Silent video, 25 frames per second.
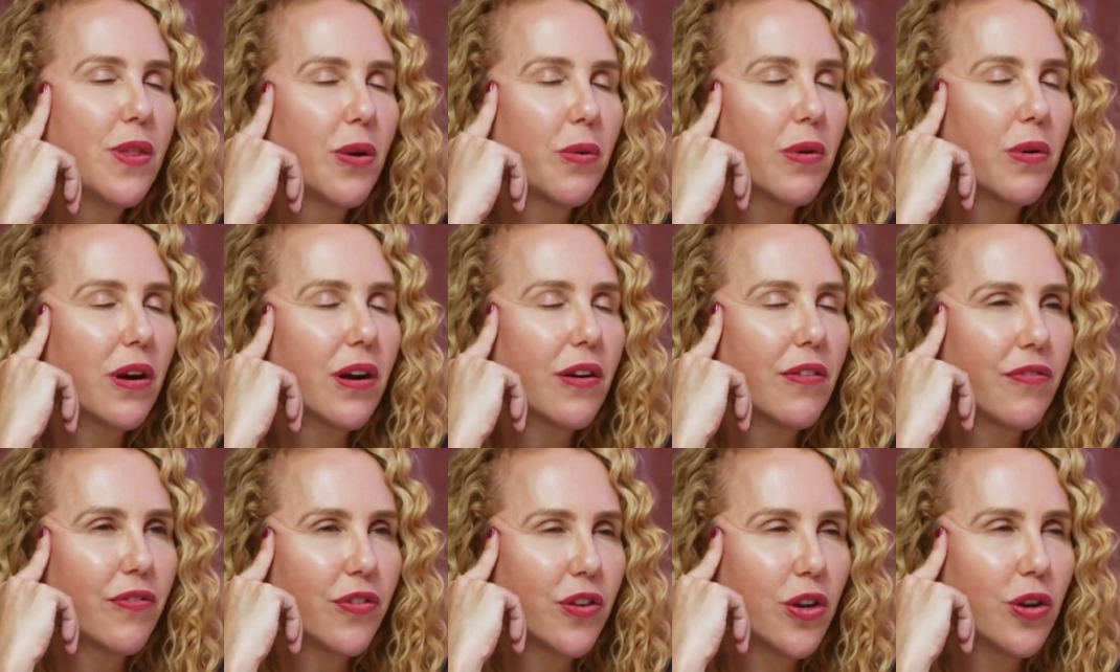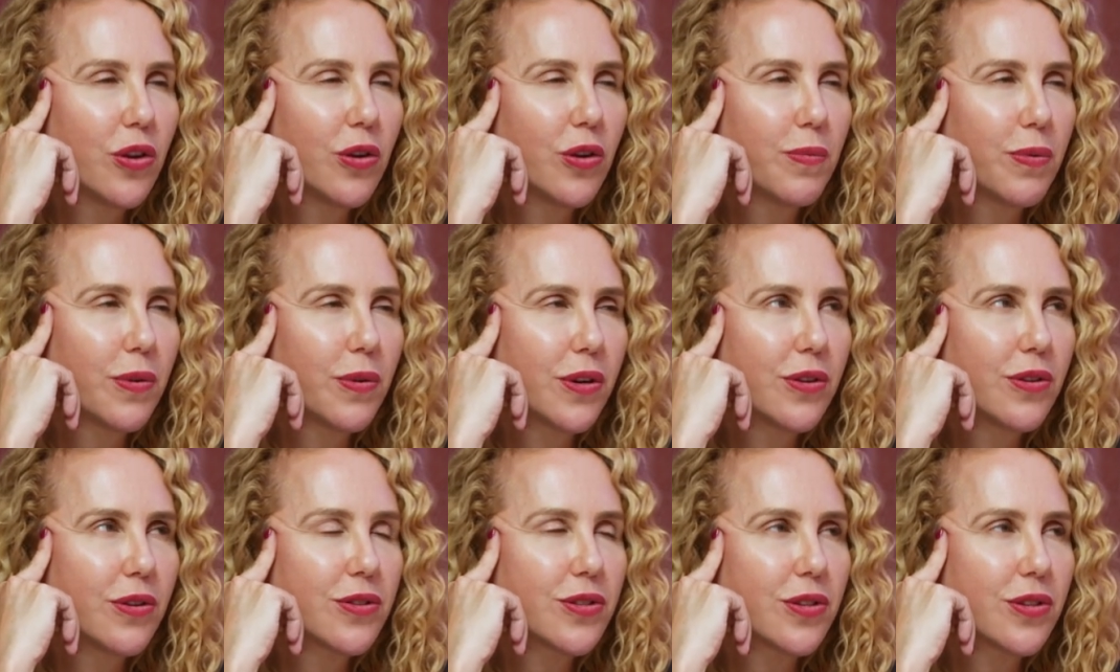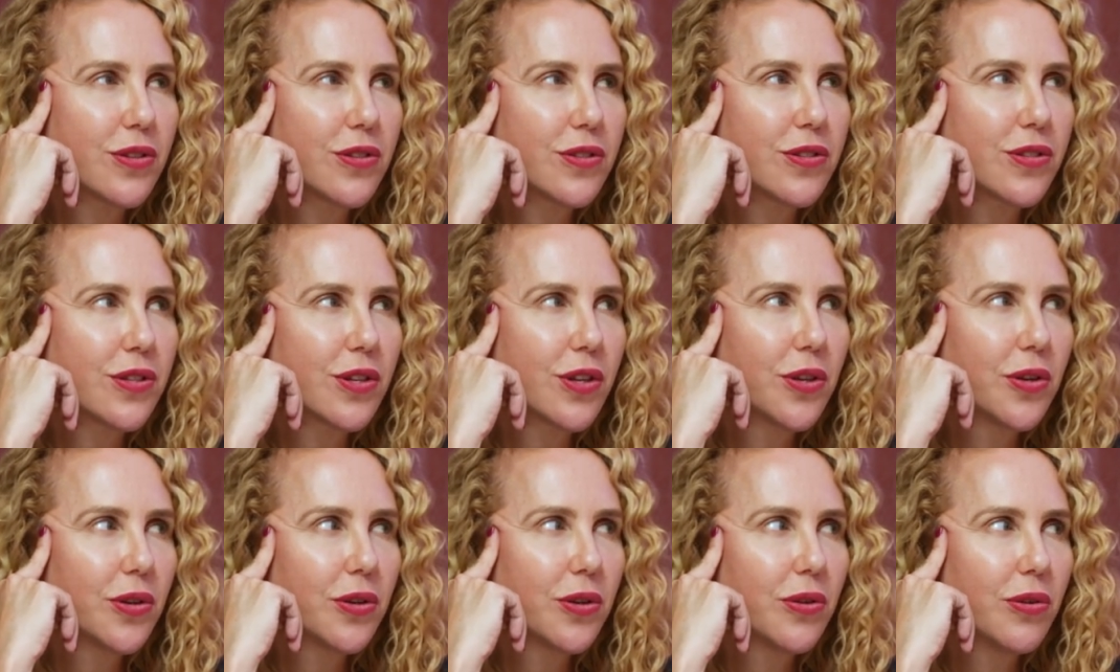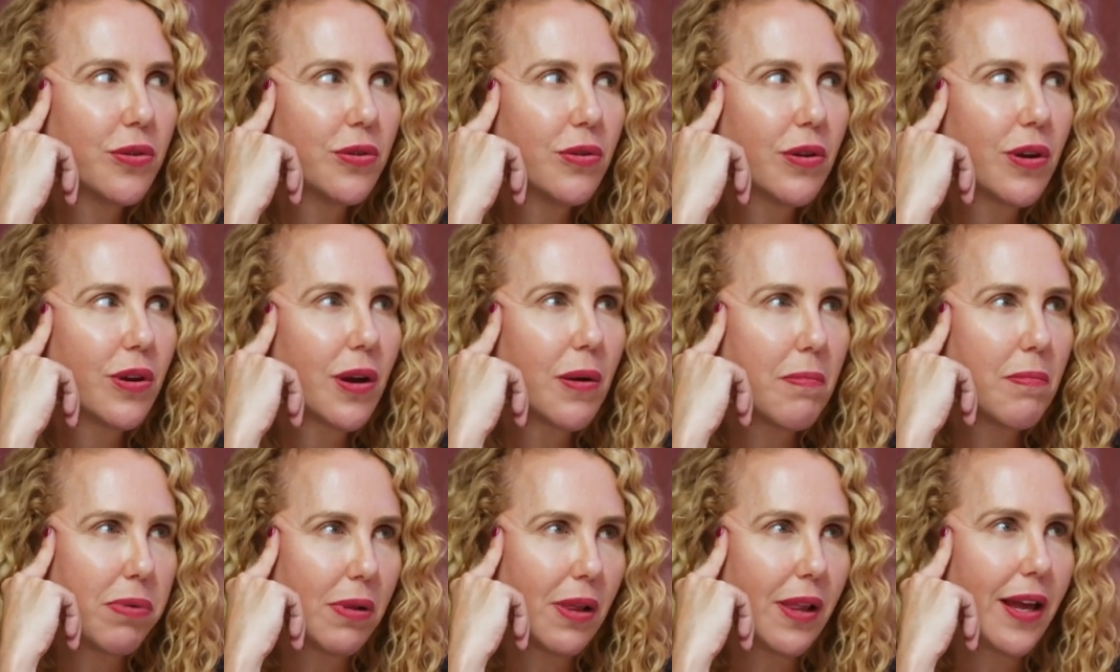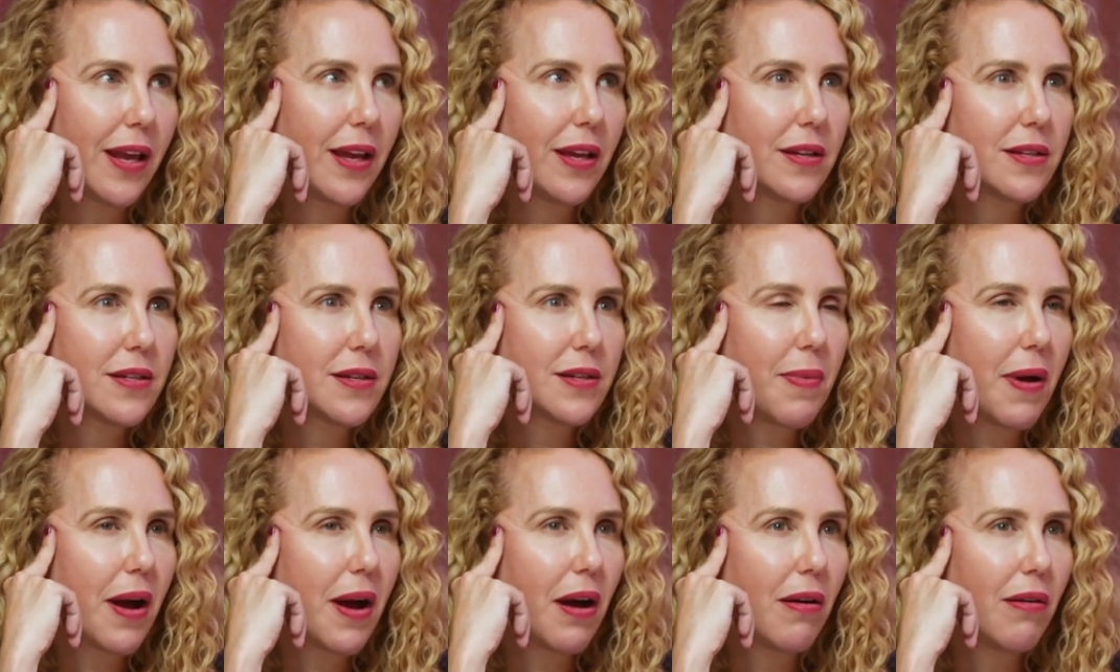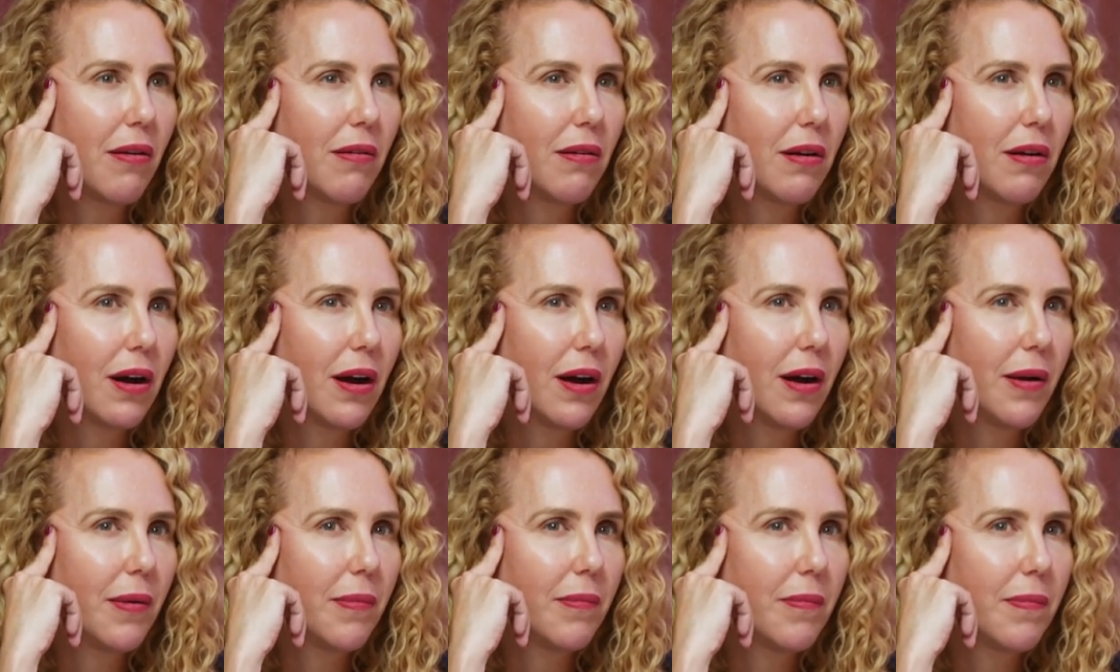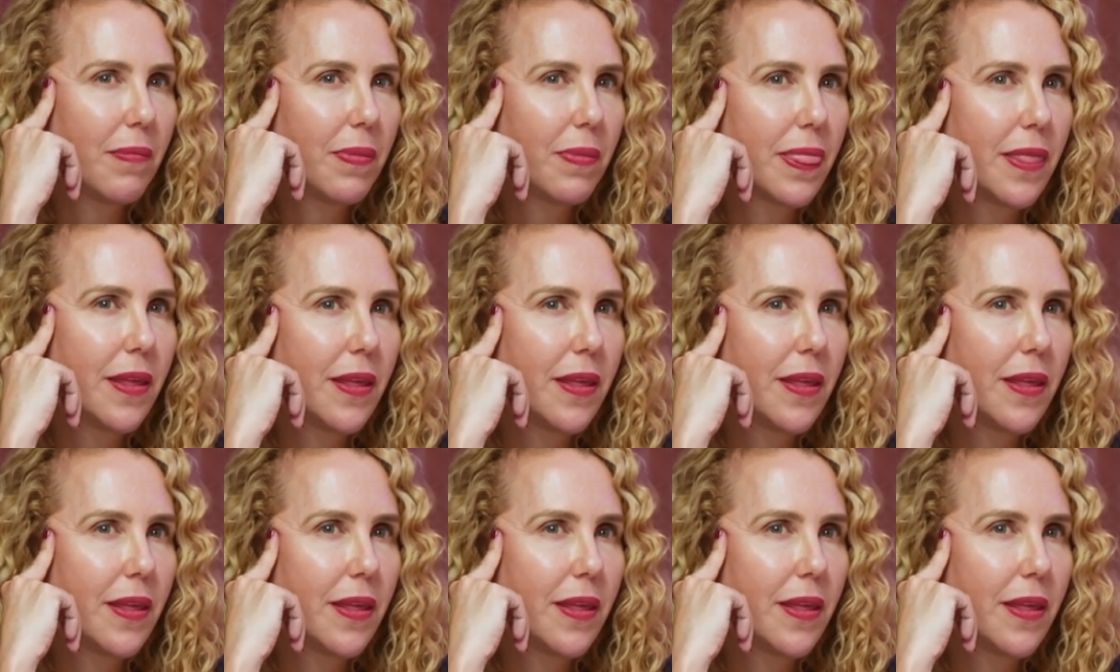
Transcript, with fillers: there were a few producers who complained about, um,